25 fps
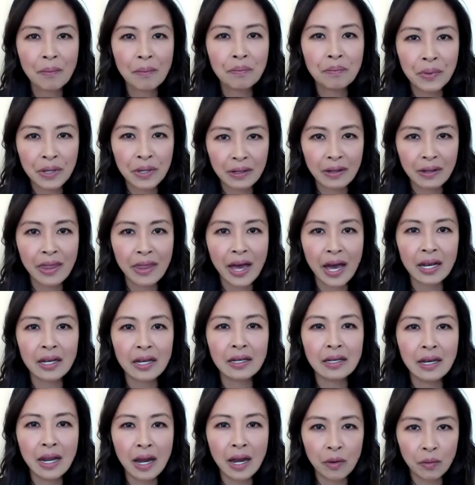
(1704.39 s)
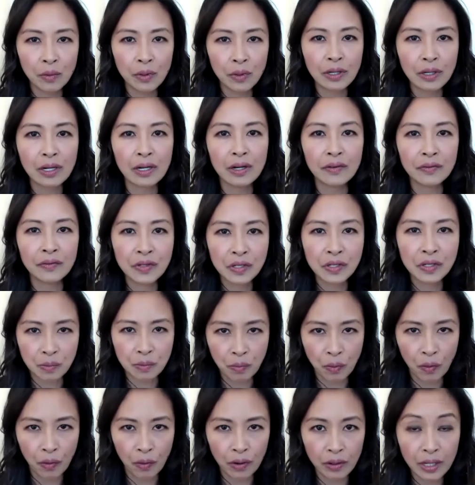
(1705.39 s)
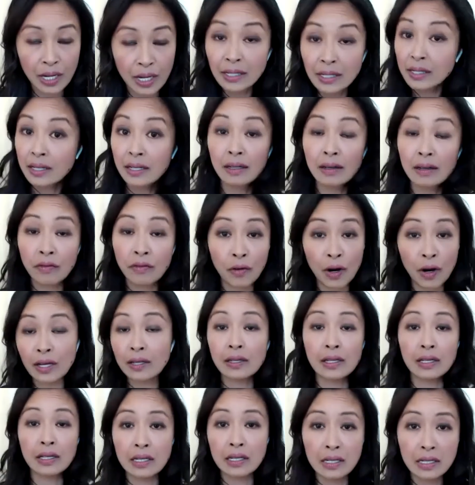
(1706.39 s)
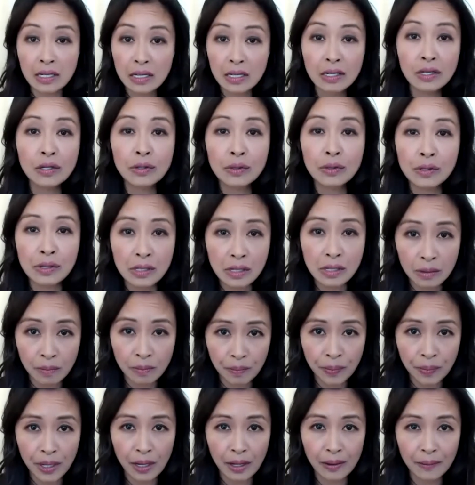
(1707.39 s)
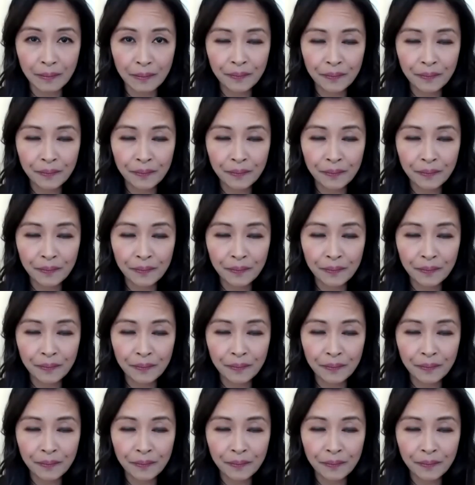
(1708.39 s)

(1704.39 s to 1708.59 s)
been that network of support, and frankly continues to be.